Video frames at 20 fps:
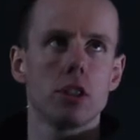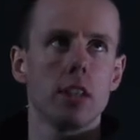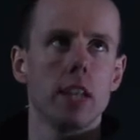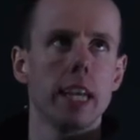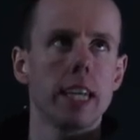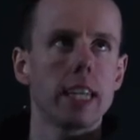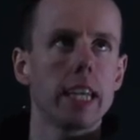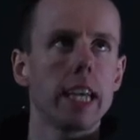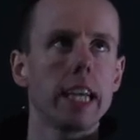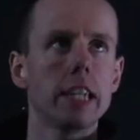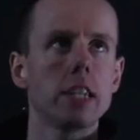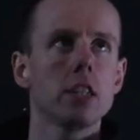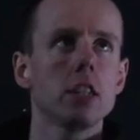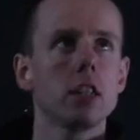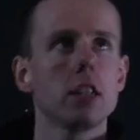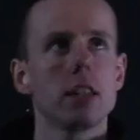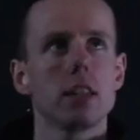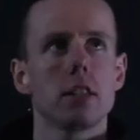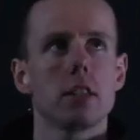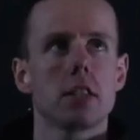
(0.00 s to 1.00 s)
like
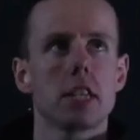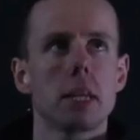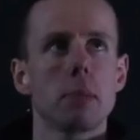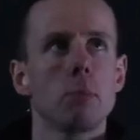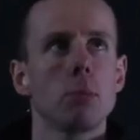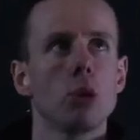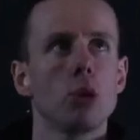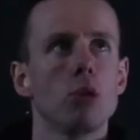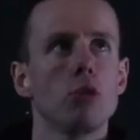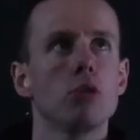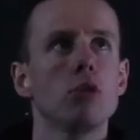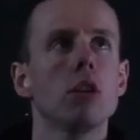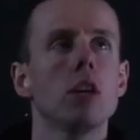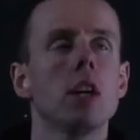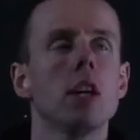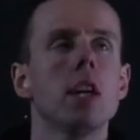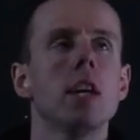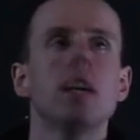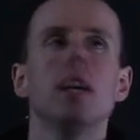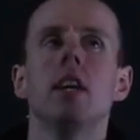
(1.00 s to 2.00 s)
here, d mu,
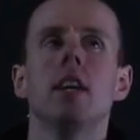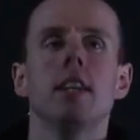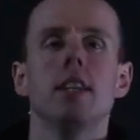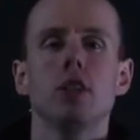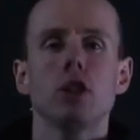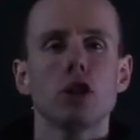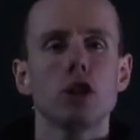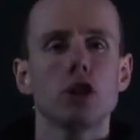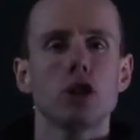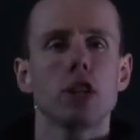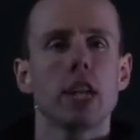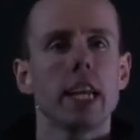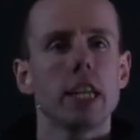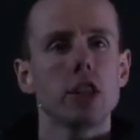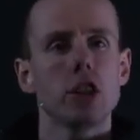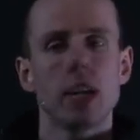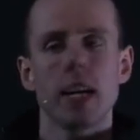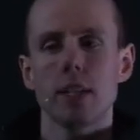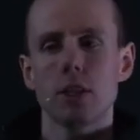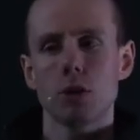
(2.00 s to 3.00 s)
just
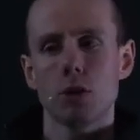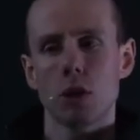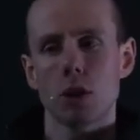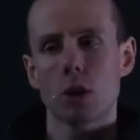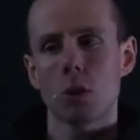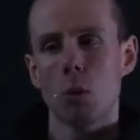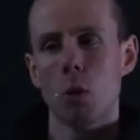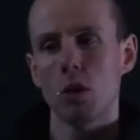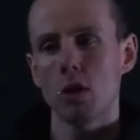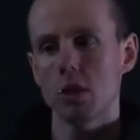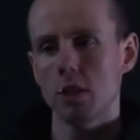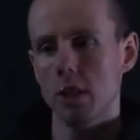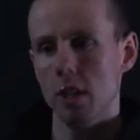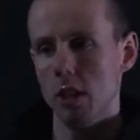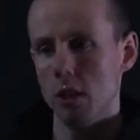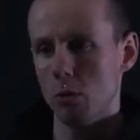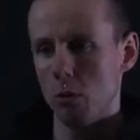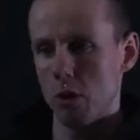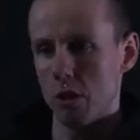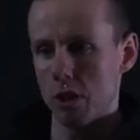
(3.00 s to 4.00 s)
change it into a coordinate
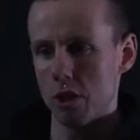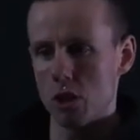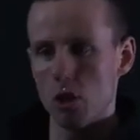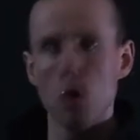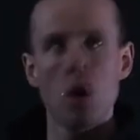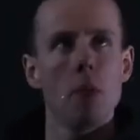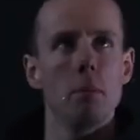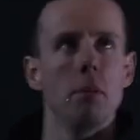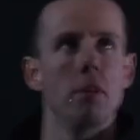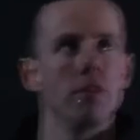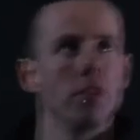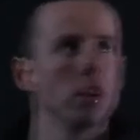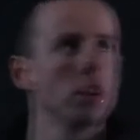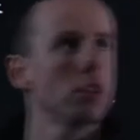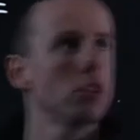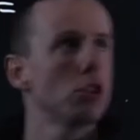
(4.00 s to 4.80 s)
with a dot above it.